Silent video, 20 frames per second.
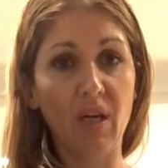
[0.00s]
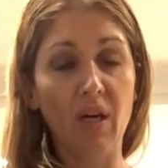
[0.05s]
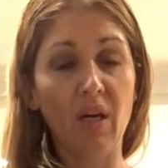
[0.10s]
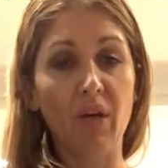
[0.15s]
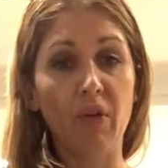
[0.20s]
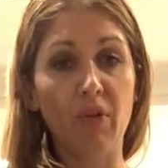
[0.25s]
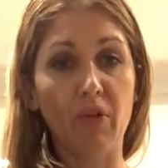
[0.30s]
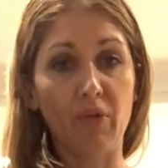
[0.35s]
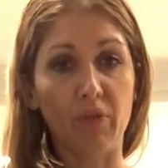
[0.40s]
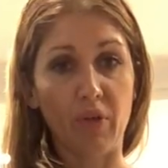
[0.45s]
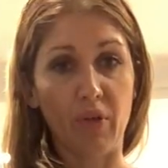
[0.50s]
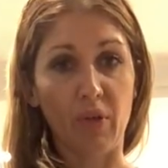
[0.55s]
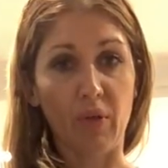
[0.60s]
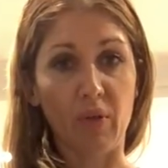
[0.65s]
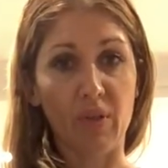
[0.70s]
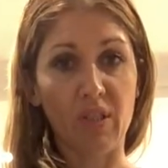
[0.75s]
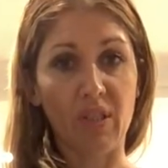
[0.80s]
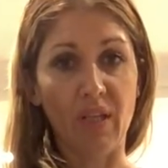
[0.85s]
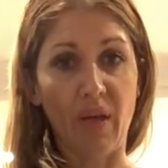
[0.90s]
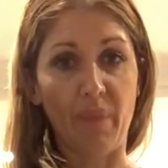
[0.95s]
through your
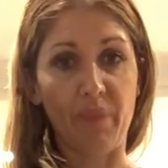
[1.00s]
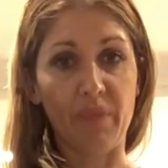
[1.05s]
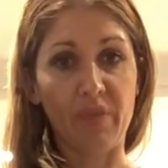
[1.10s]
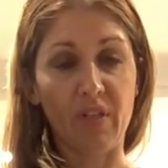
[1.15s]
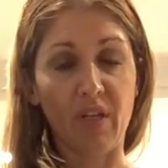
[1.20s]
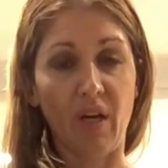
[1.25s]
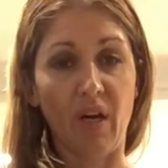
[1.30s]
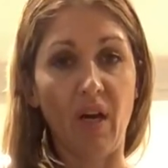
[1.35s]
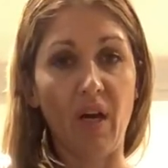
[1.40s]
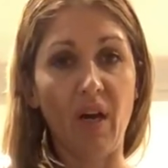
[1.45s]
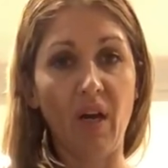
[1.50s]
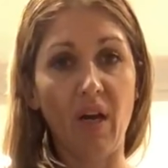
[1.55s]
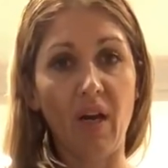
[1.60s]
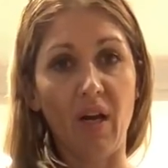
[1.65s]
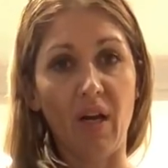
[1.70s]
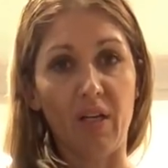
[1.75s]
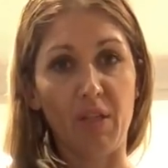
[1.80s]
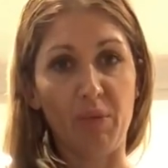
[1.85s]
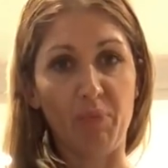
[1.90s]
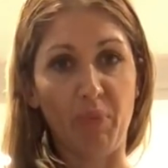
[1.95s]
centre
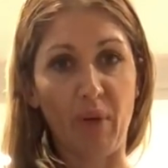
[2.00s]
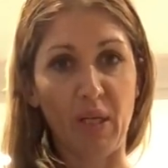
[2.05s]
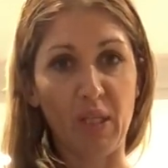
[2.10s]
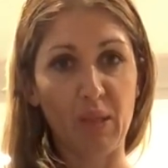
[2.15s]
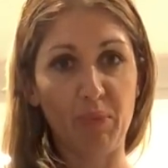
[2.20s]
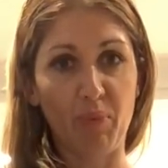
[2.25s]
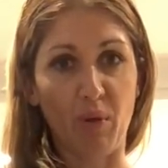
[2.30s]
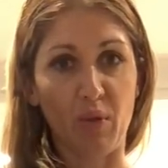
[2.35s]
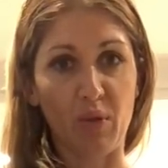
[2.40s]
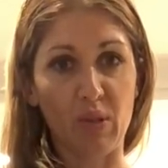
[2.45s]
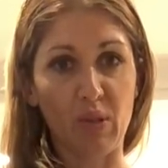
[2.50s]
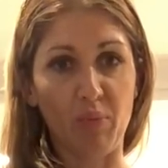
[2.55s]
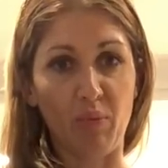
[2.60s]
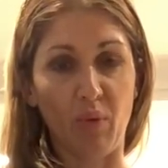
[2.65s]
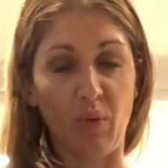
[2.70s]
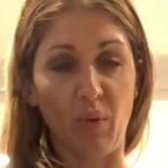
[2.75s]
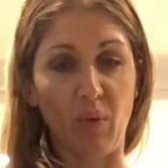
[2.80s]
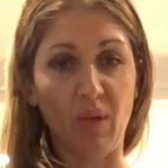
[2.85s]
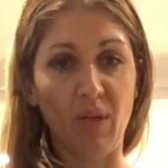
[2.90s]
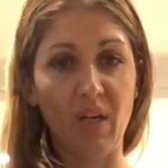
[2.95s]
as best
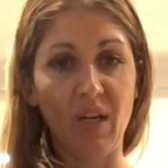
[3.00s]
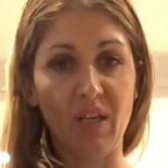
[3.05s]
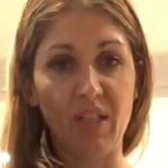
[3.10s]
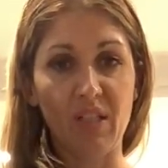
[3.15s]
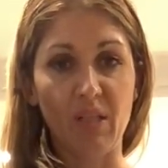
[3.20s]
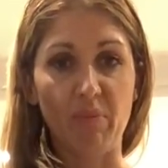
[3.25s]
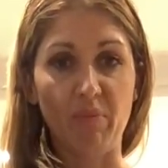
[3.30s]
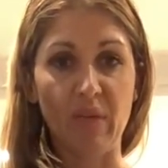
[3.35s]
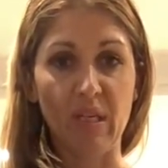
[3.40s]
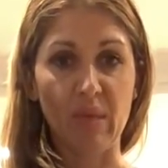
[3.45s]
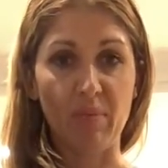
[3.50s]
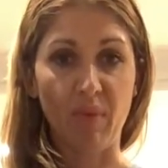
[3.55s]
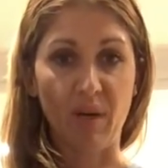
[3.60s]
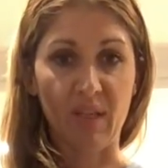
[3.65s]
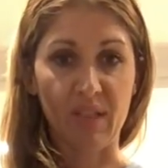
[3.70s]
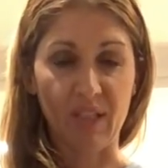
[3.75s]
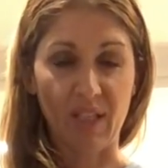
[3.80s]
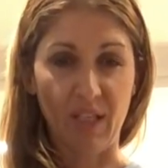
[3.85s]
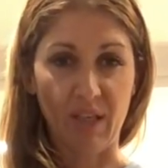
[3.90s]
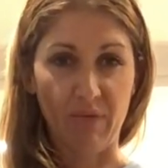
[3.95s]
possible to minimise any